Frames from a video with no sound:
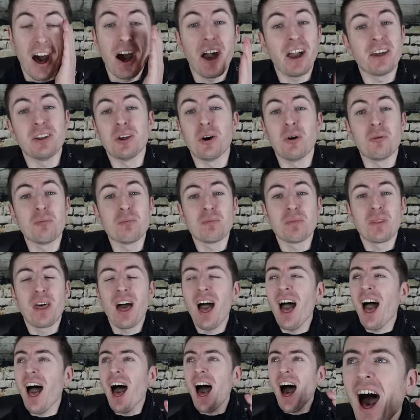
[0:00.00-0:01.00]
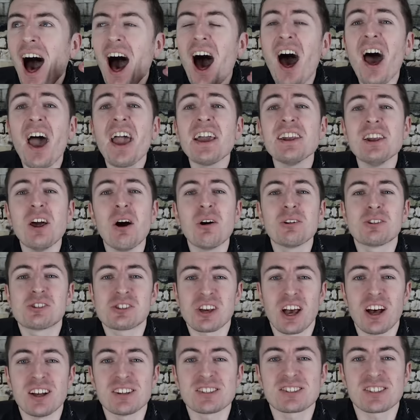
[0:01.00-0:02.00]
I know
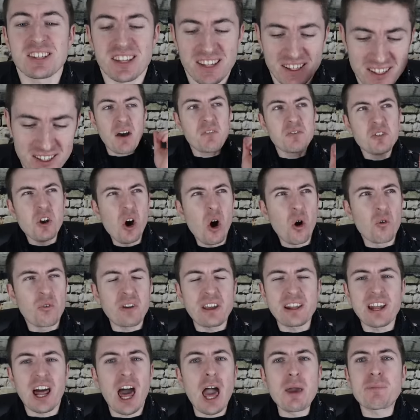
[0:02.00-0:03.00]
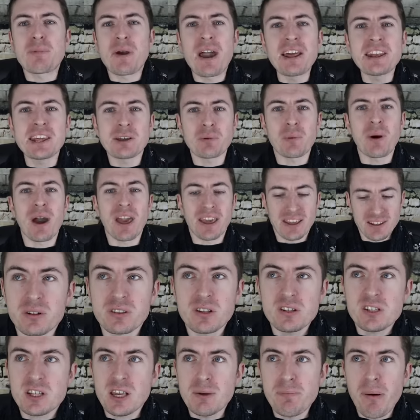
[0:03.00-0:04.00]
Chelsea have no real hype anyway. But
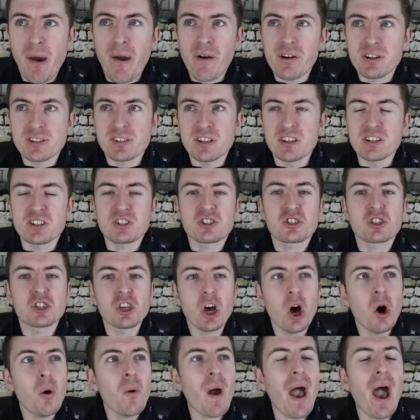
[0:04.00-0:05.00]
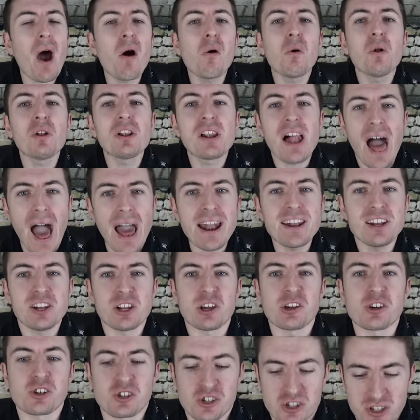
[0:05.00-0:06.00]
this comparison is so
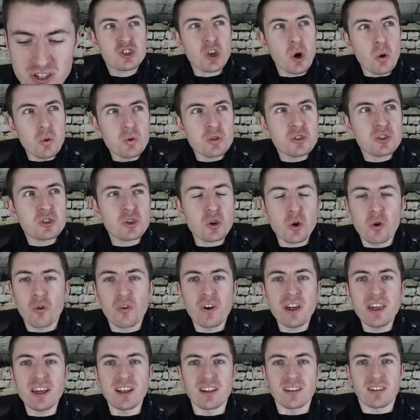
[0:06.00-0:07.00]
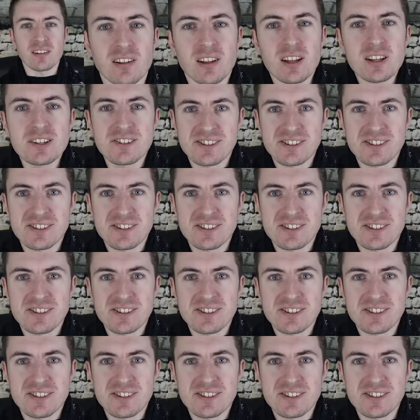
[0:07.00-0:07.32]
outlandish, so surreal.